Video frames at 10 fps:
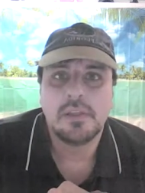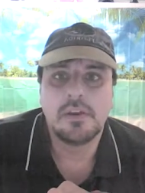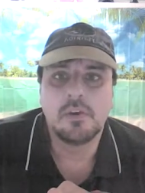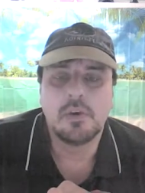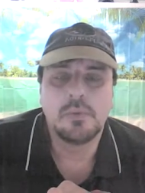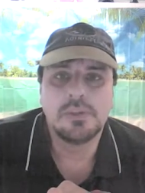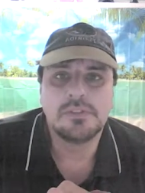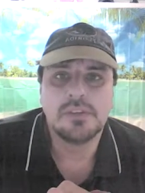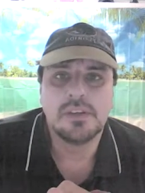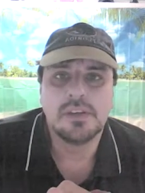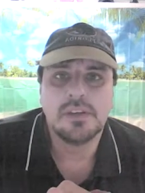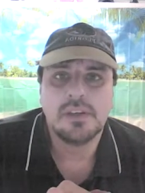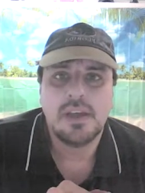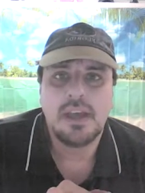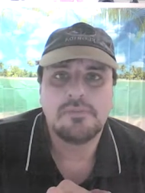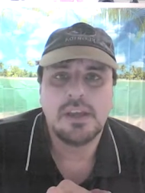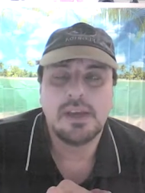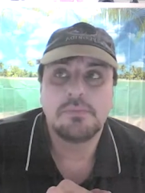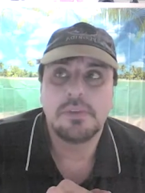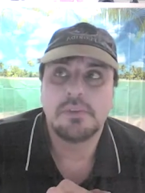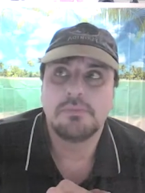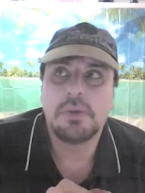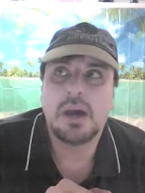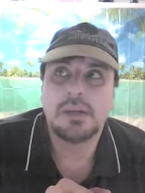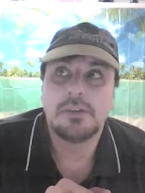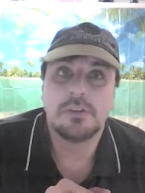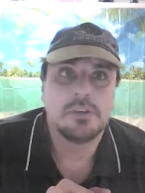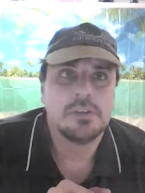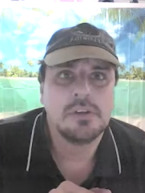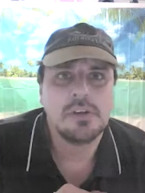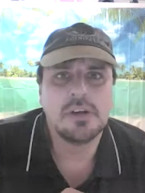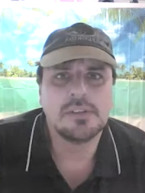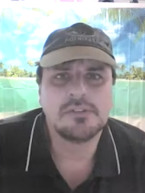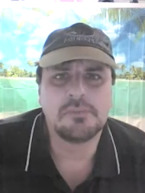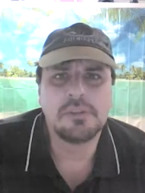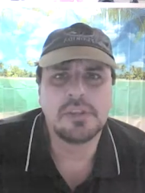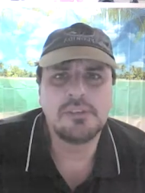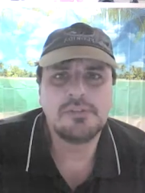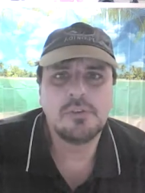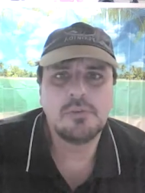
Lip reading: they don't always have time to ponder some things.